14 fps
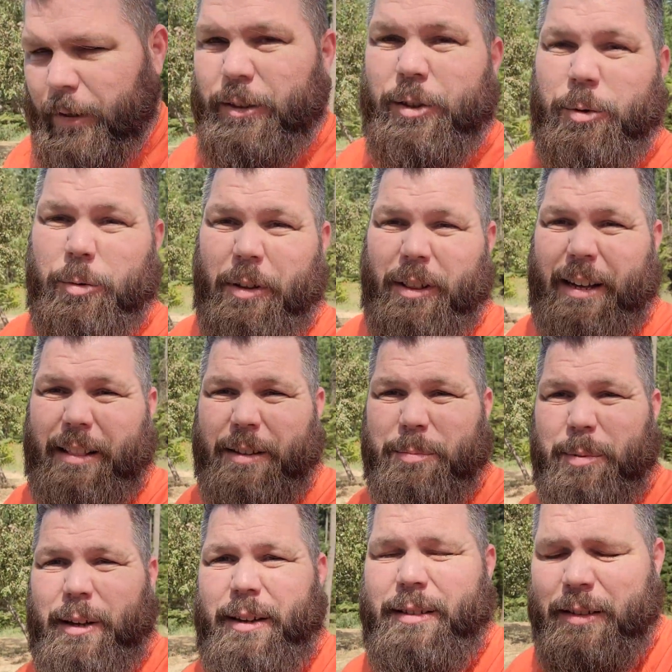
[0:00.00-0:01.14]
really liked this
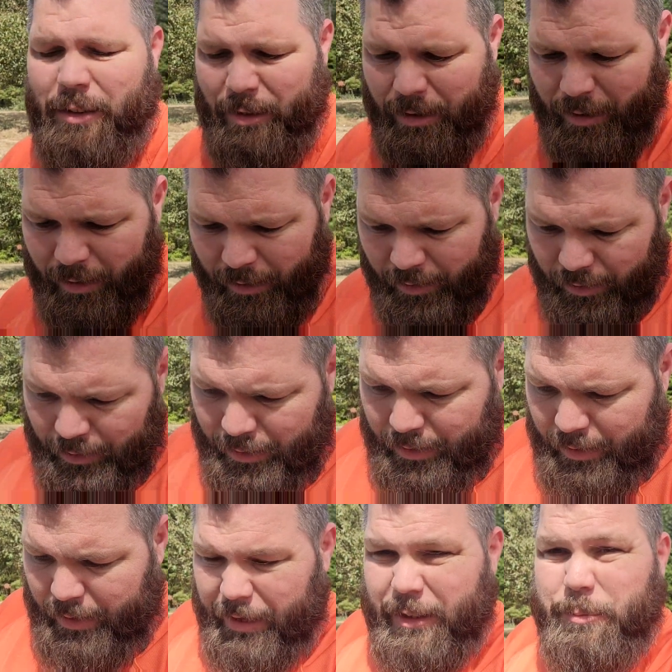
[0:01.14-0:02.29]
place.
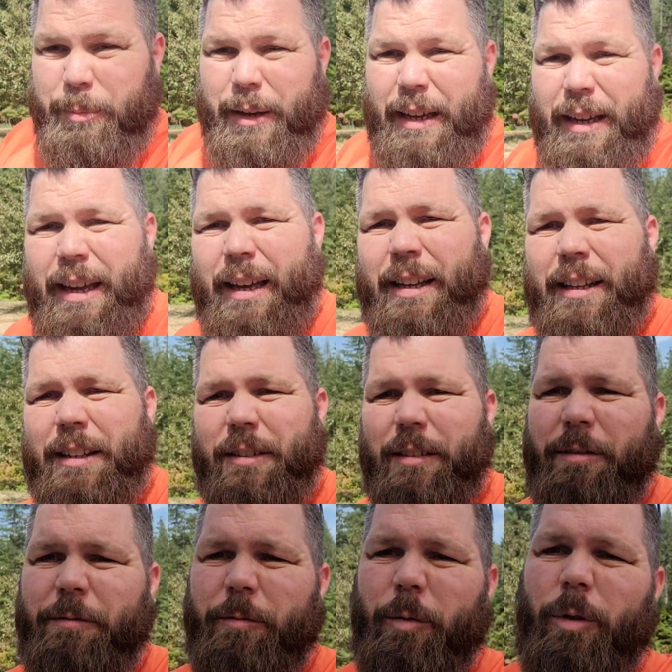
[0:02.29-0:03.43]
It's big. It's
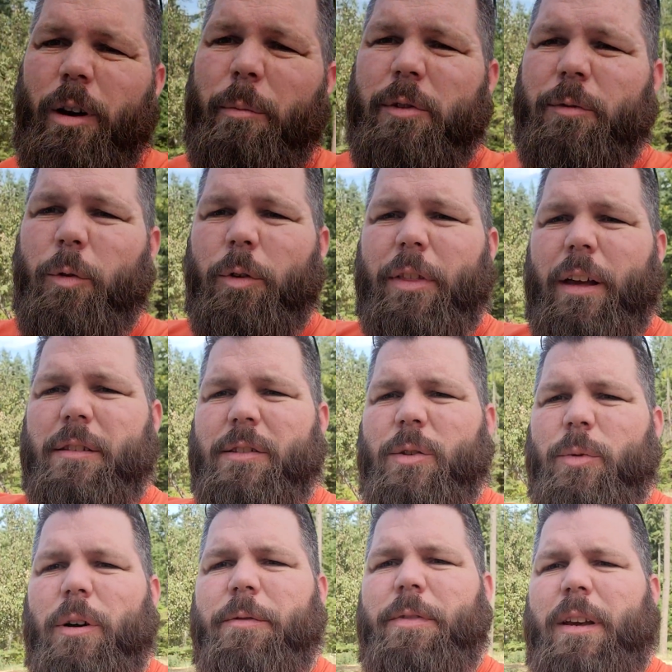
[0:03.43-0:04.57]
almost 4,000
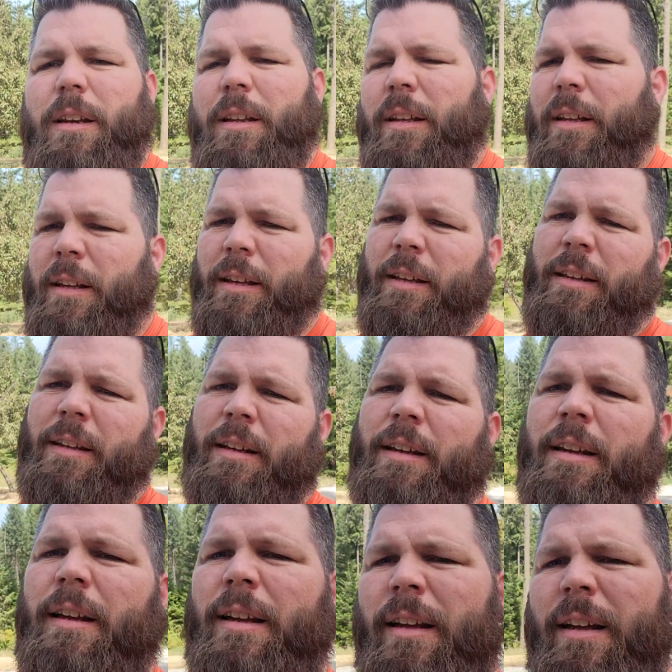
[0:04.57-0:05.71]
square feet.
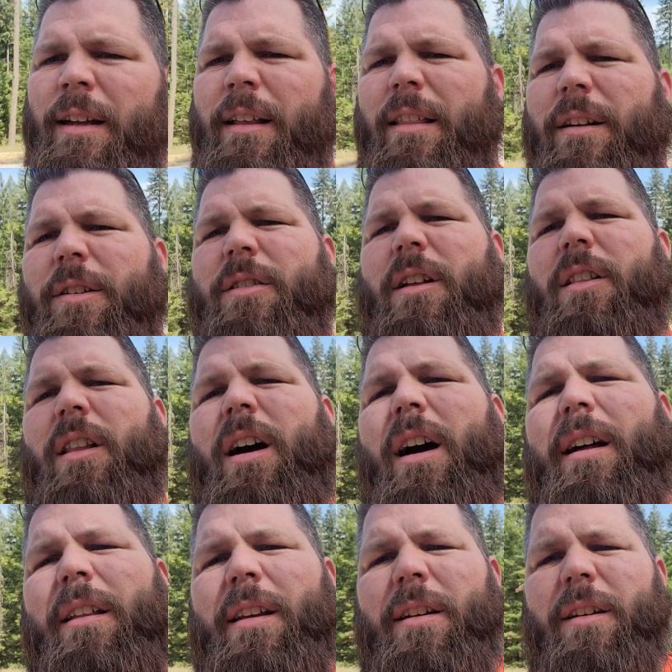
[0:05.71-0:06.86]
There's a
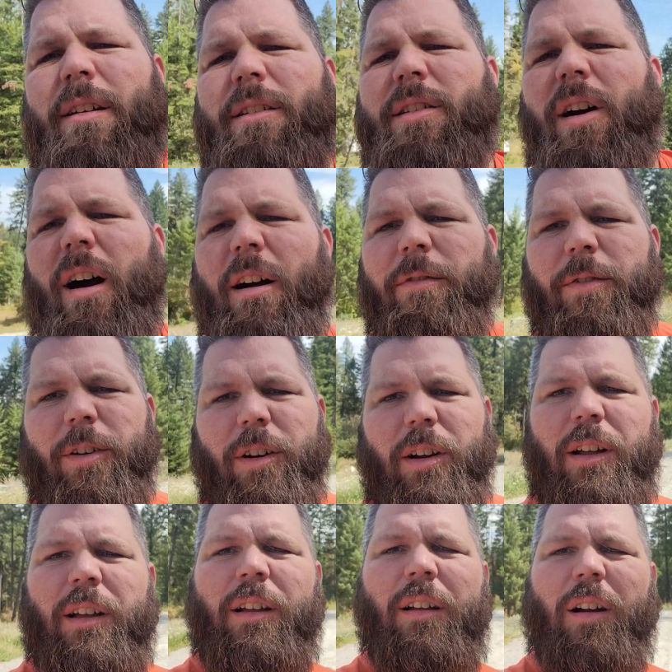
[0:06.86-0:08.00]
lot here to offer
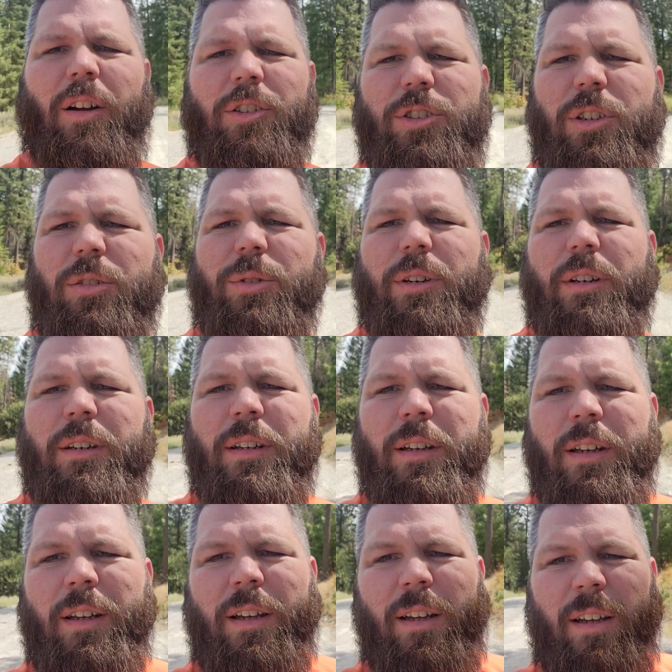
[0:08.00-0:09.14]
our children.
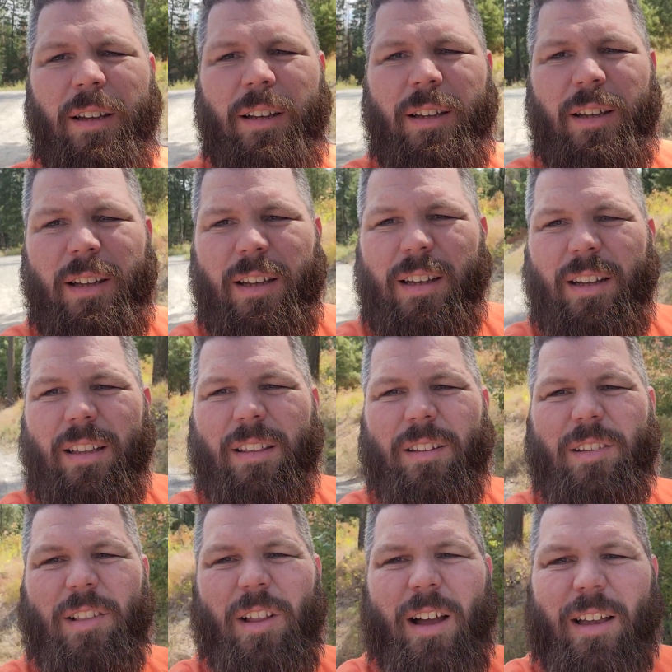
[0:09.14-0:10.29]

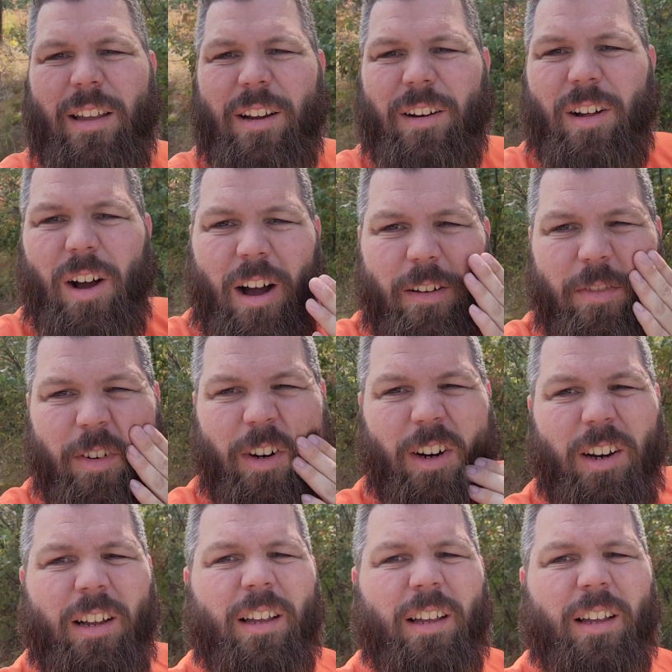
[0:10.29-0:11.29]
There's a lot here to offer